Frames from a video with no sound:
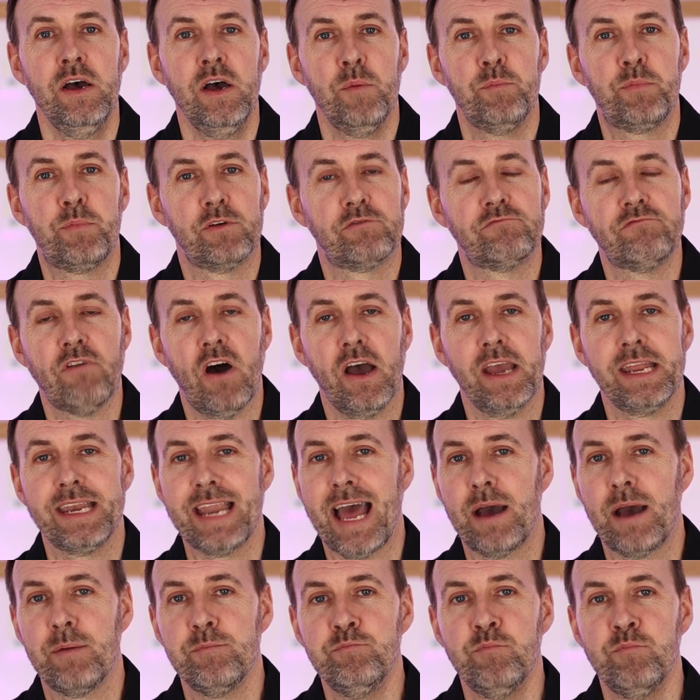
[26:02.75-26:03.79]
But right
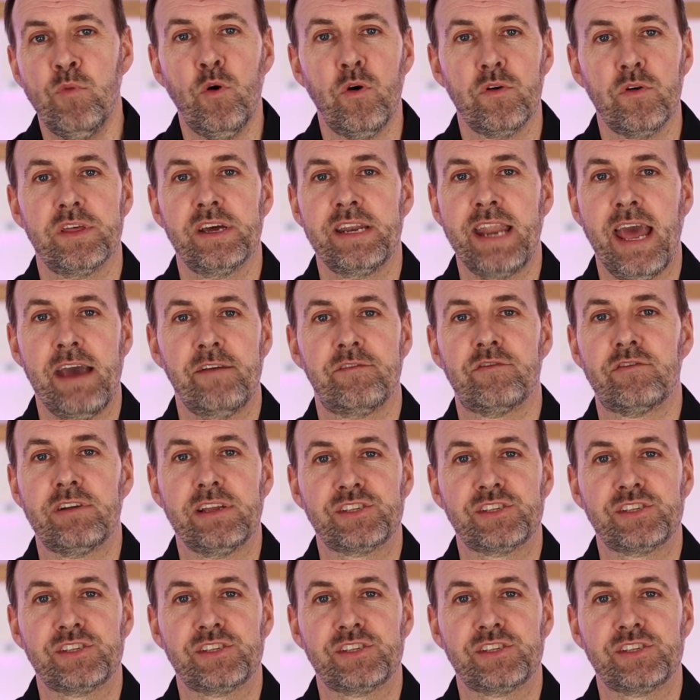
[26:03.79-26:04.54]
now, more than ever,